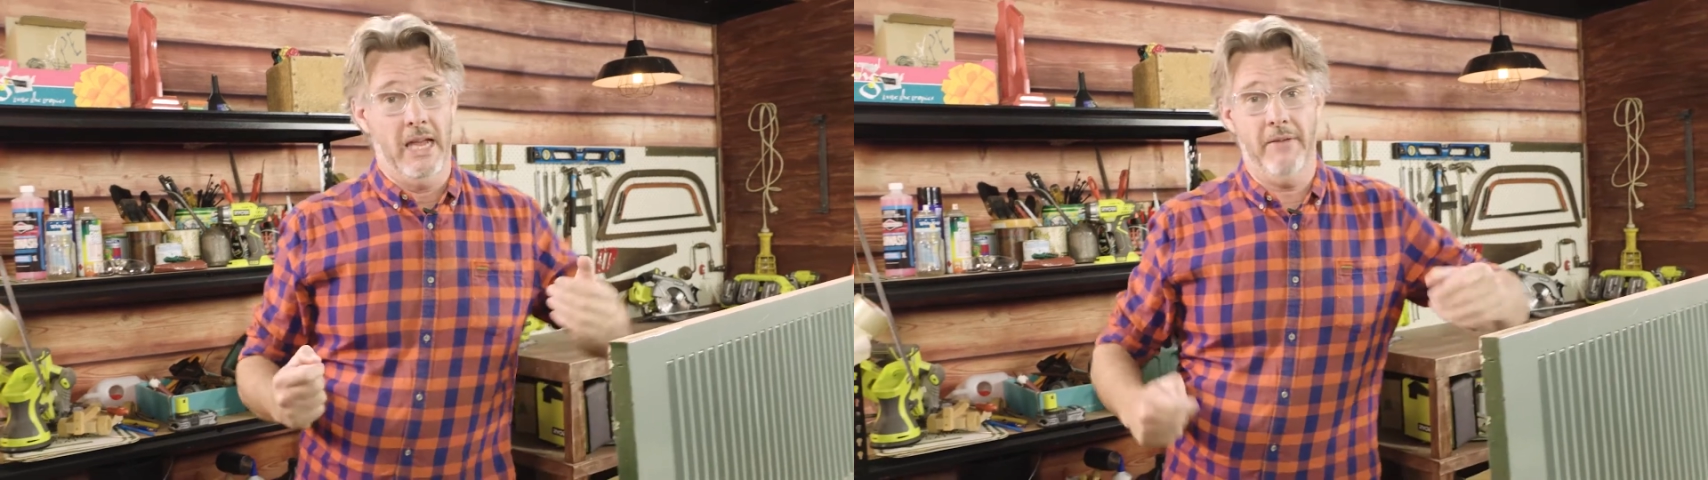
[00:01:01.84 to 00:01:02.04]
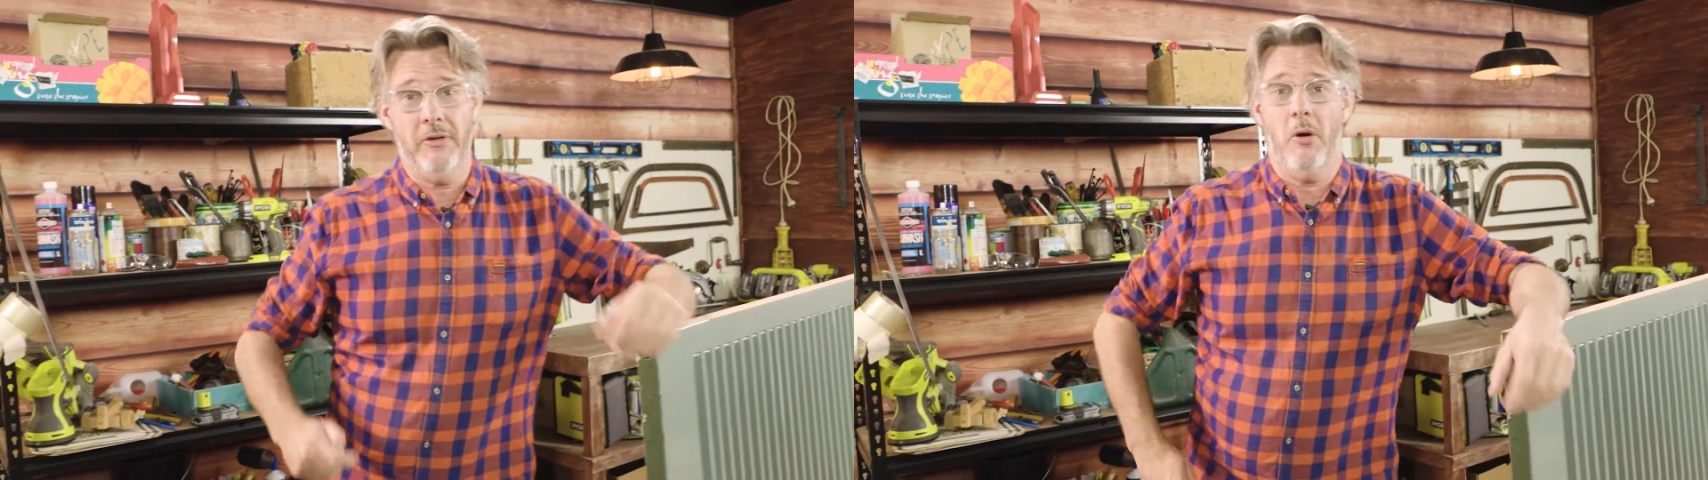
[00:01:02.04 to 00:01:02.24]

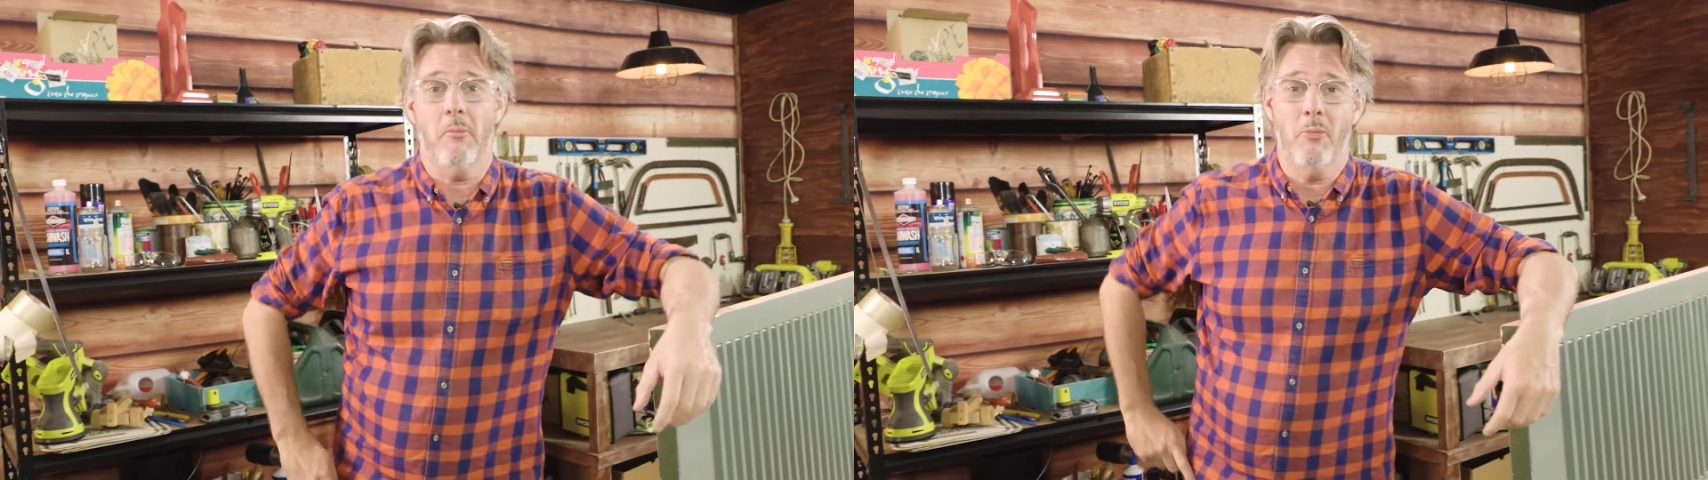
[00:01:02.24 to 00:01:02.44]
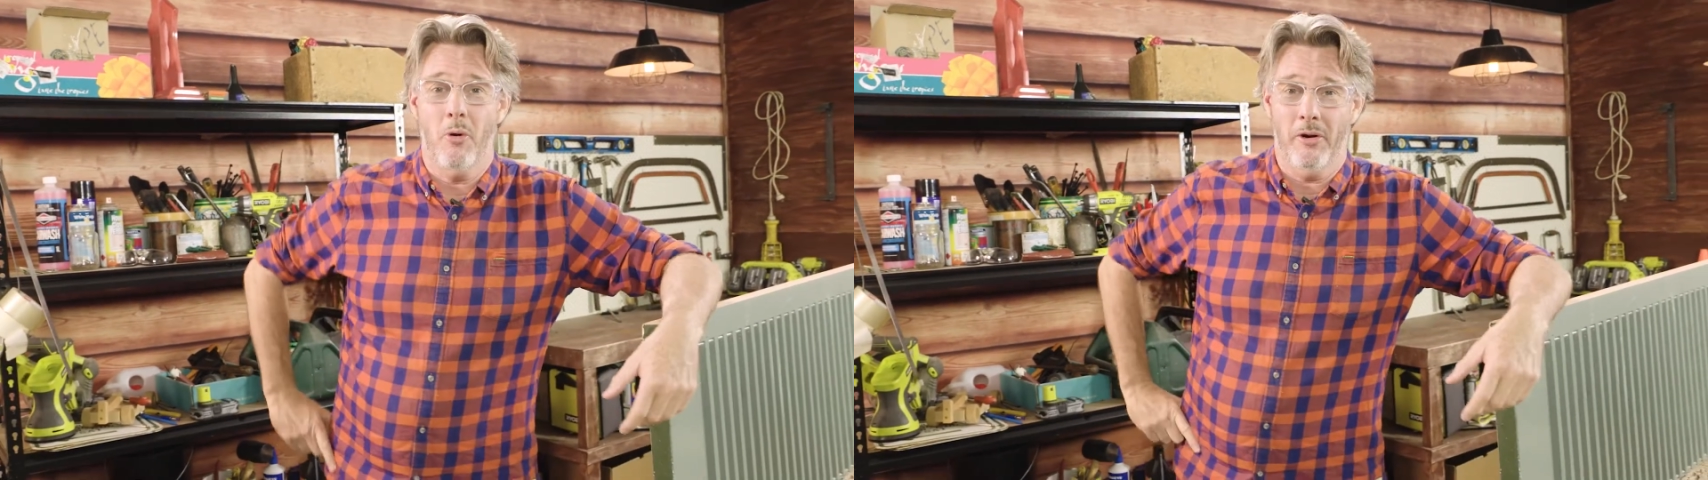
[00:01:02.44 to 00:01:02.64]
If you
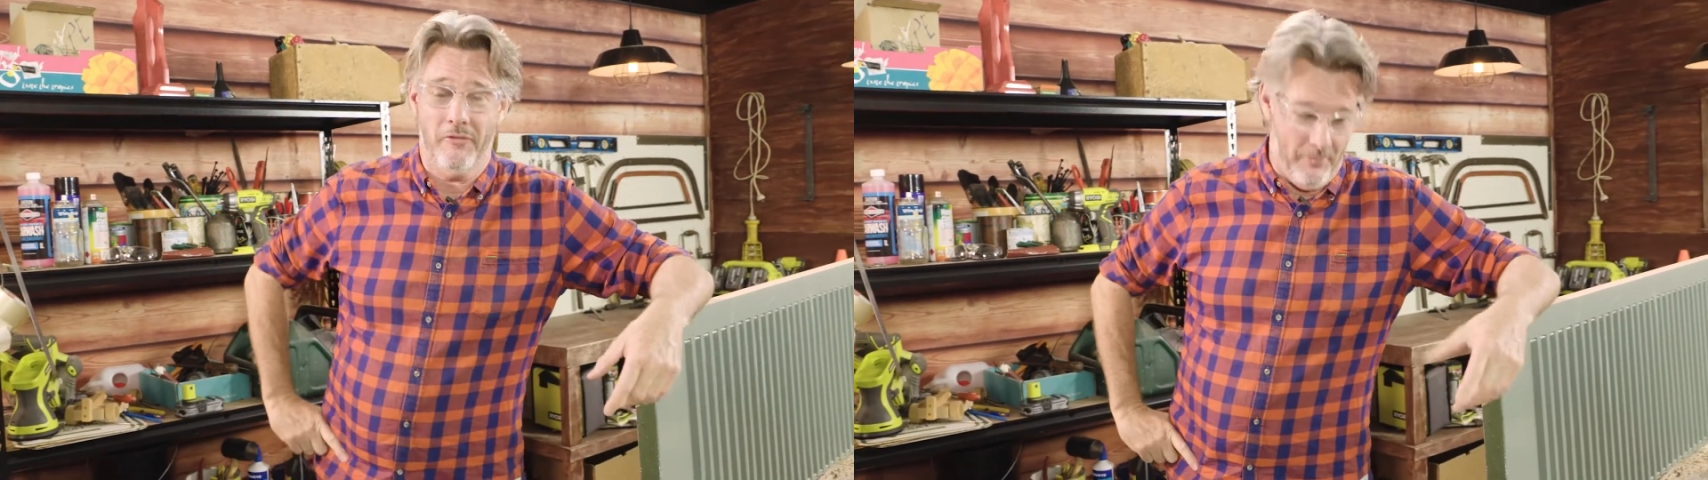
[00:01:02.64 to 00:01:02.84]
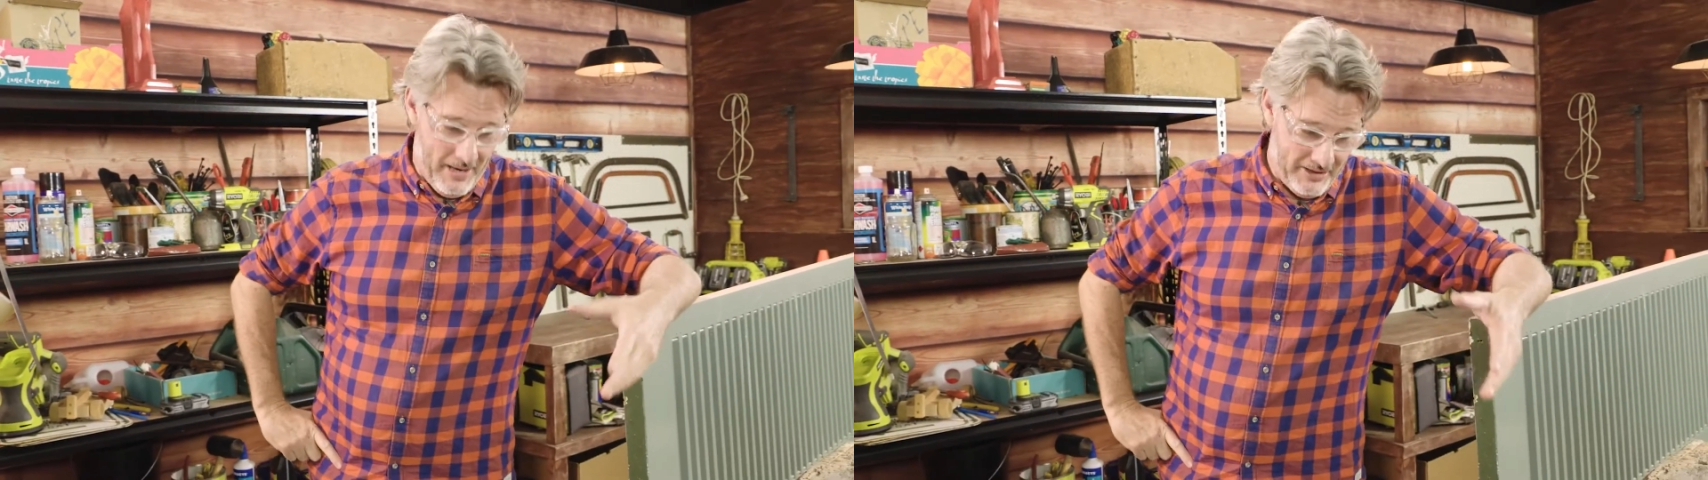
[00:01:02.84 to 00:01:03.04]
want more
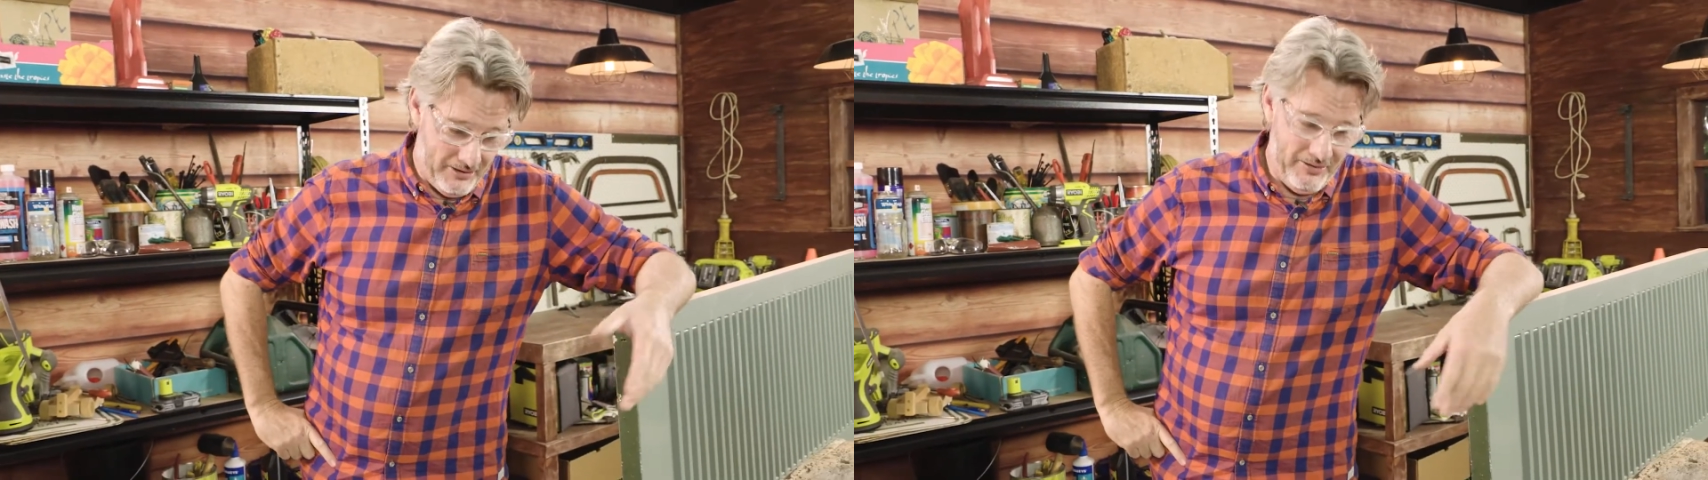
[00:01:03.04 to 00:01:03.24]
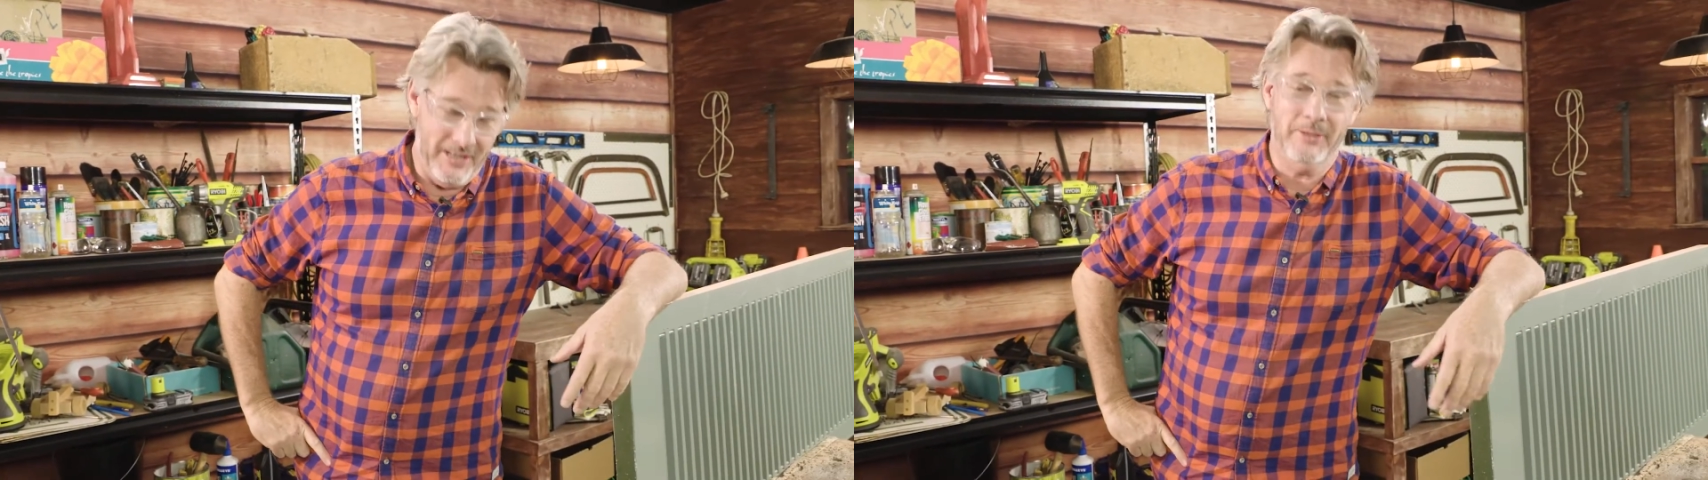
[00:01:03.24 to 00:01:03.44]

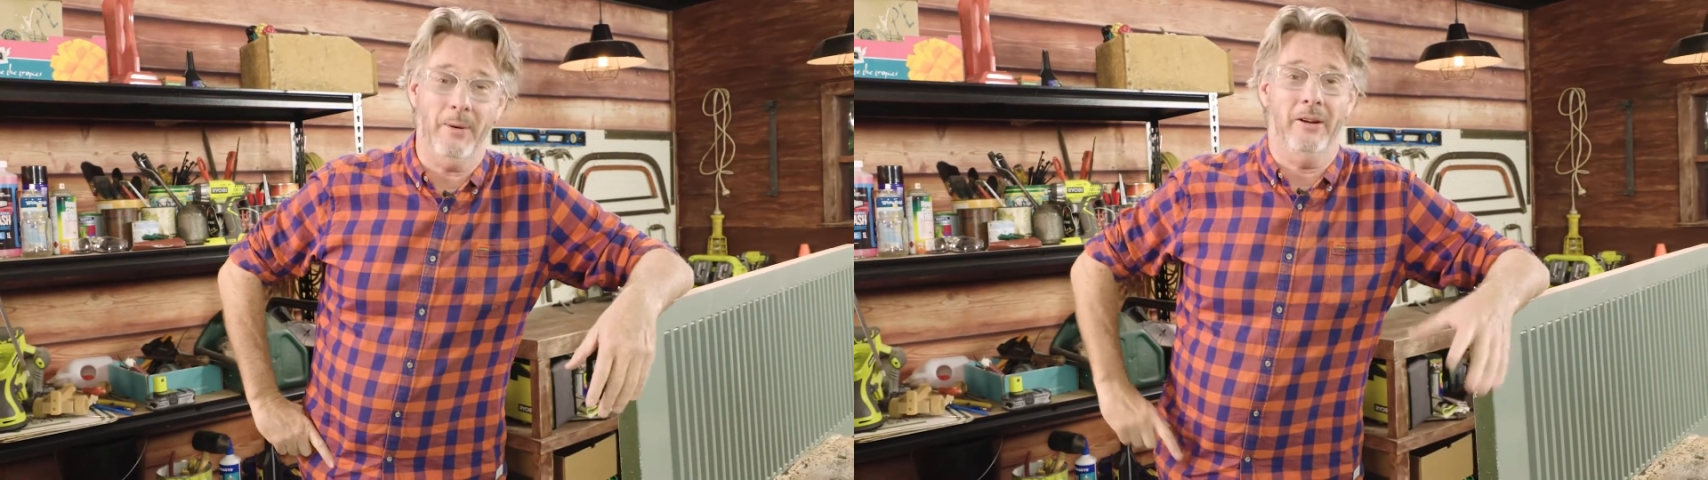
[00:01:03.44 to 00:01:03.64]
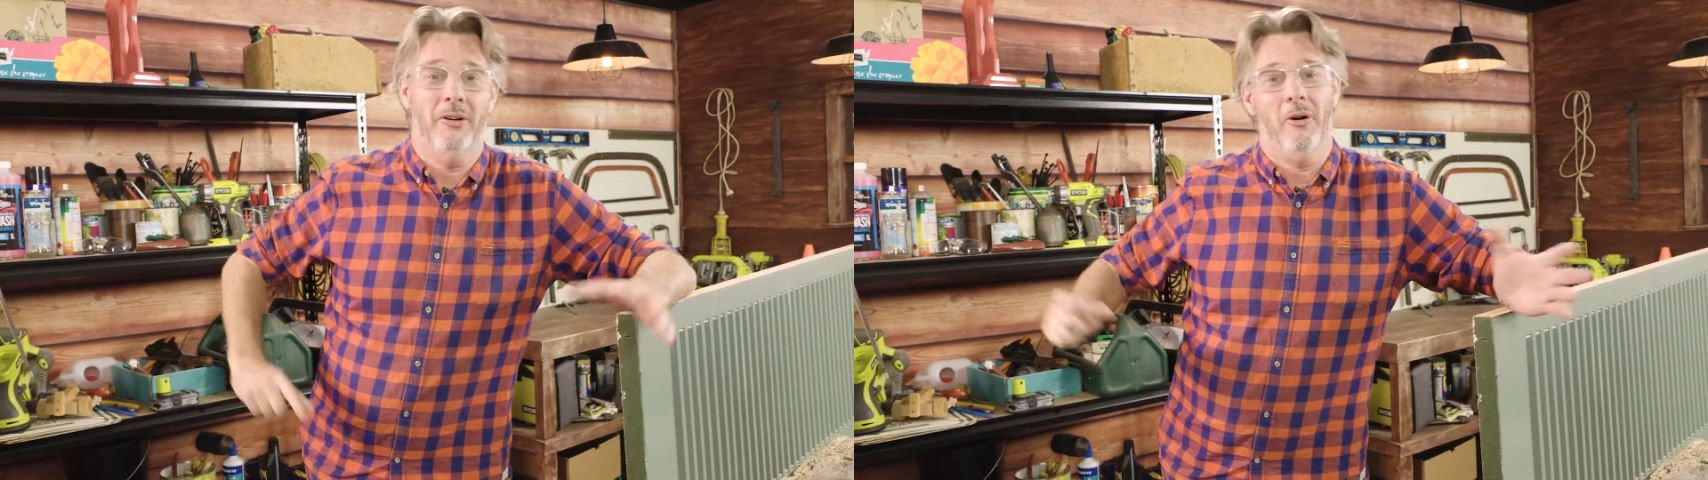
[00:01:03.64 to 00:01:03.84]
information on this
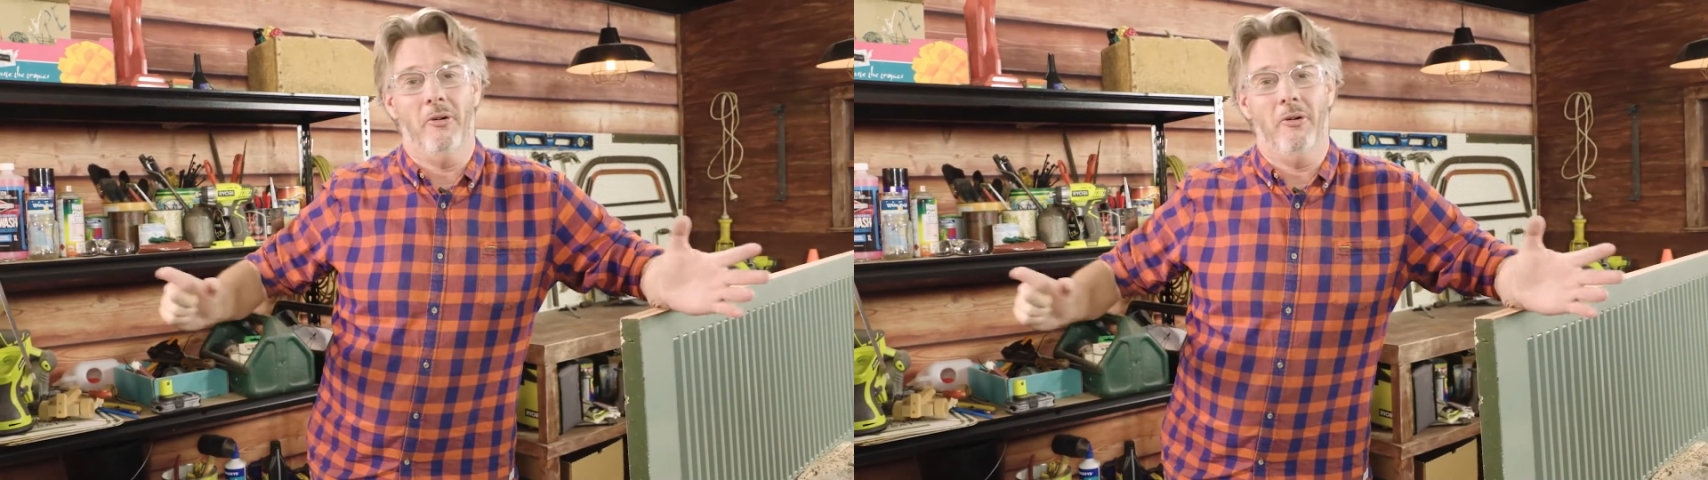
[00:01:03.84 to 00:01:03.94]
one